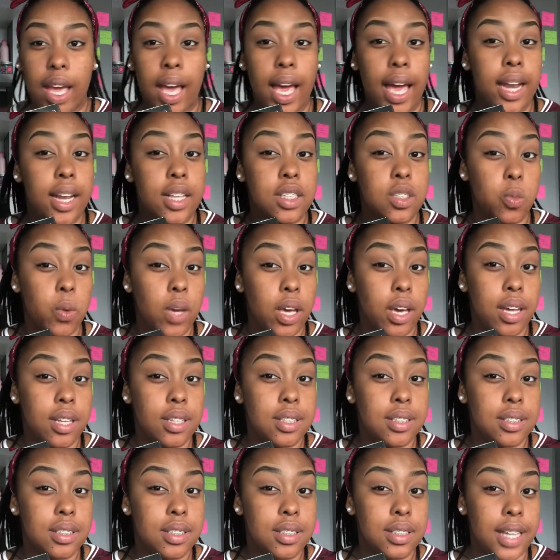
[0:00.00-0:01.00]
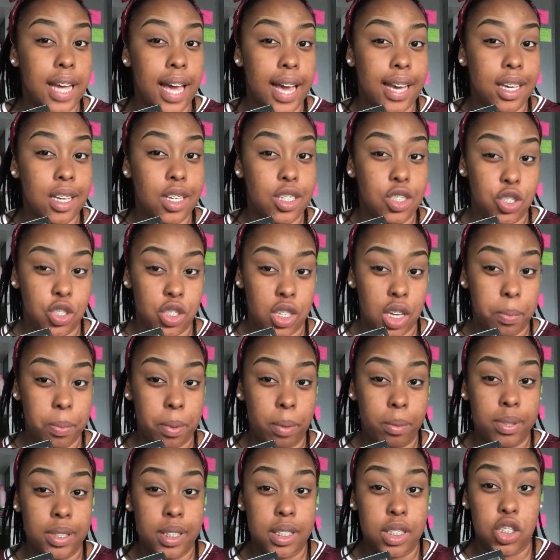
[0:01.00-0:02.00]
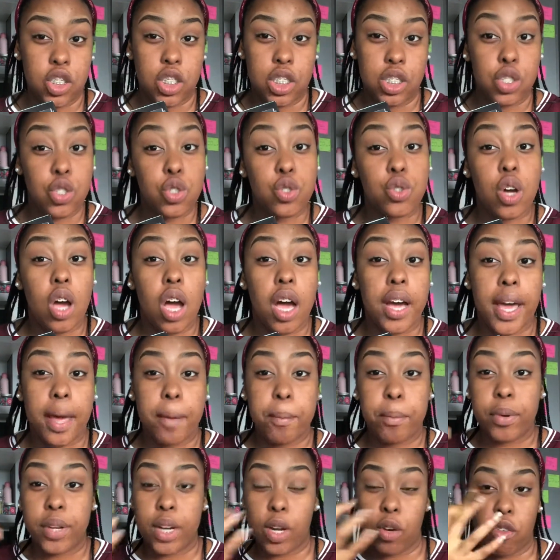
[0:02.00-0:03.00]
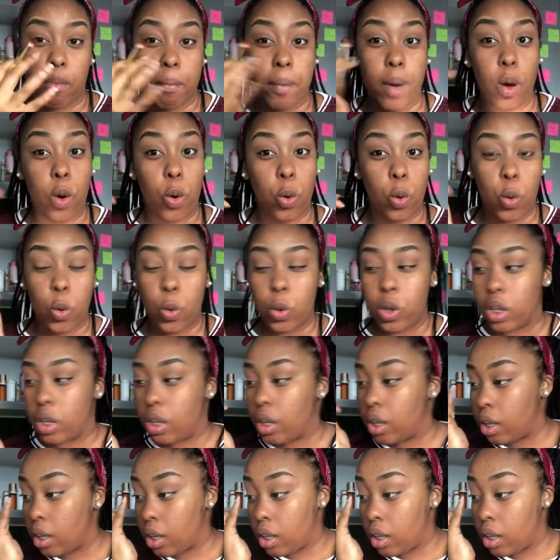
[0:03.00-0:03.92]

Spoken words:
and it's weird because this is the darkest shade, but I'm gonna take the shade Strong and put it over my whole